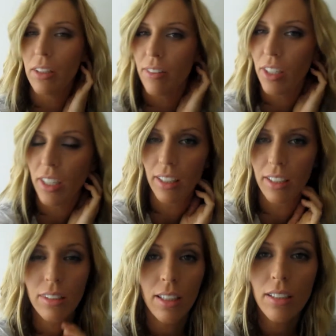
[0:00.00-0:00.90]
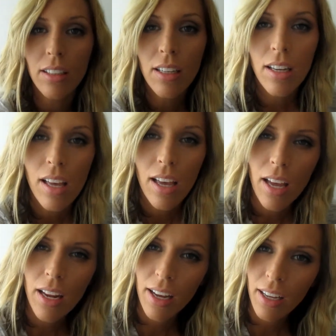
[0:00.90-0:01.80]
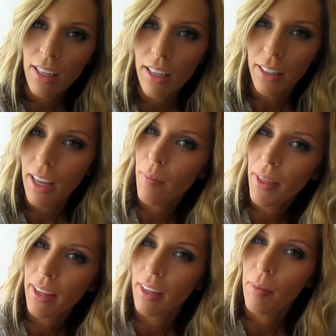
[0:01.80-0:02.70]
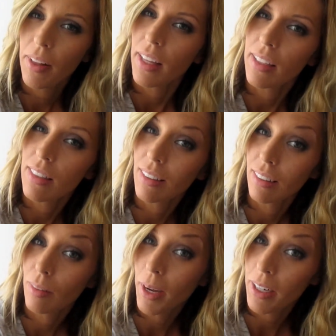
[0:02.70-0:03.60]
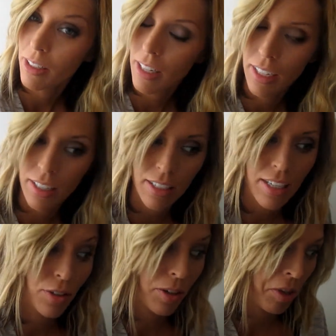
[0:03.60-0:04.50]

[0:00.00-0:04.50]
of the night last night, and I kept thinking about that silly spider, and it creeped me